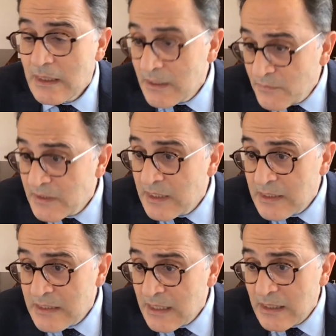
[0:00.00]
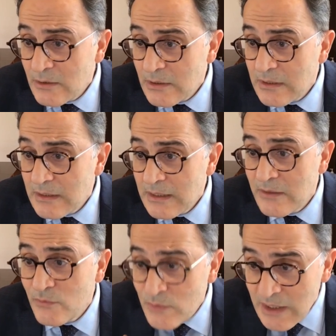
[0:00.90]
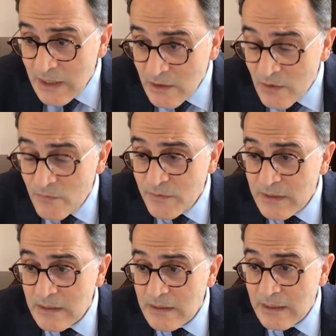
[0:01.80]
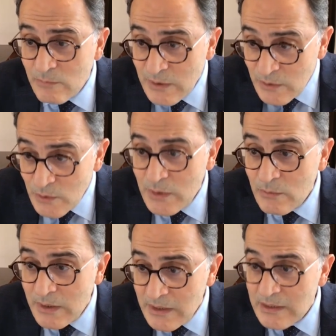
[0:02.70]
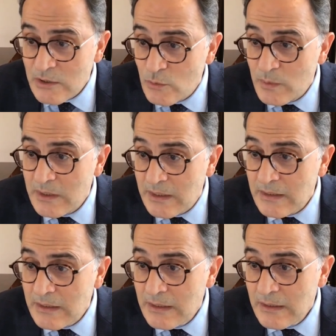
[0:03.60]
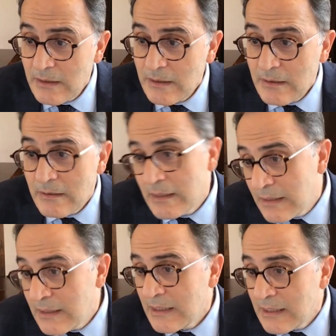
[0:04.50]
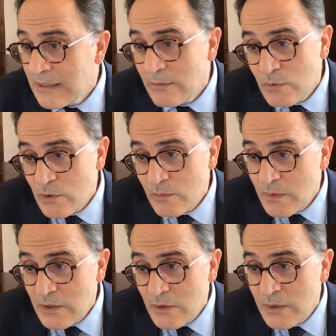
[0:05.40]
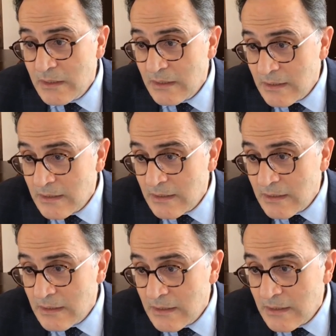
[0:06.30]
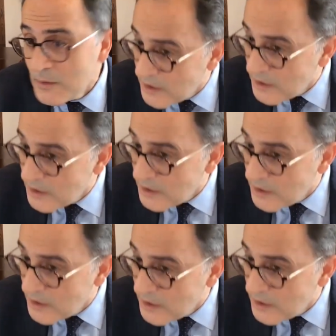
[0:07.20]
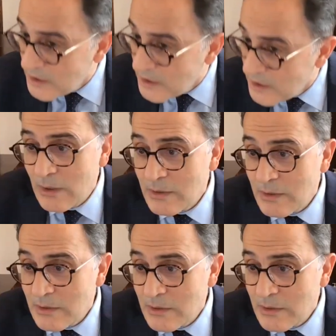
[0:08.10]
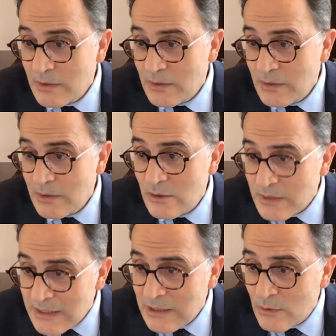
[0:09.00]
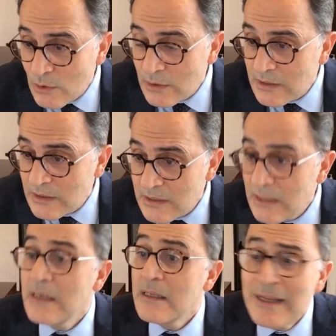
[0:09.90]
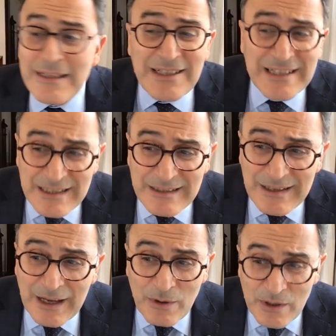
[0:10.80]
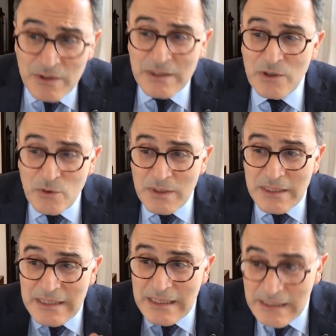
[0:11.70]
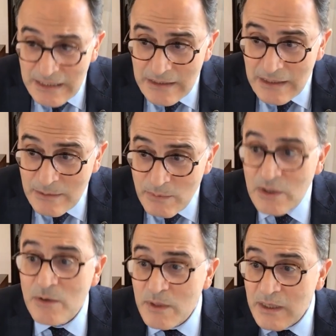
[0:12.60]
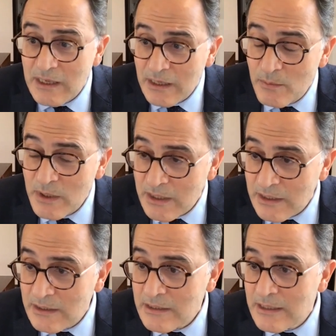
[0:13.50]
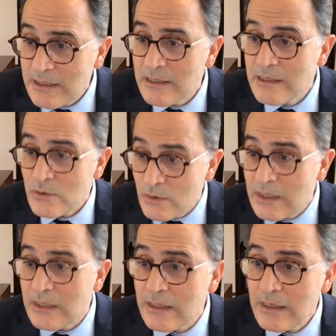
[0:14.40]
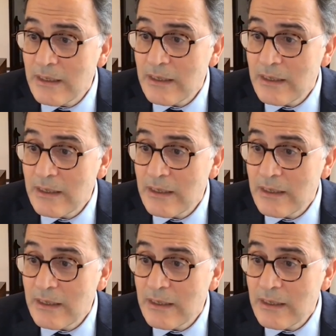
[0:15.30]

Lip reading: And if it turns out, if we are confident that we're doing what needs to be done, then the thing that we should be doing is communicate what we're doing to our constituencies, to our stakeholders, not just our constituencies internally, but communicate externally so that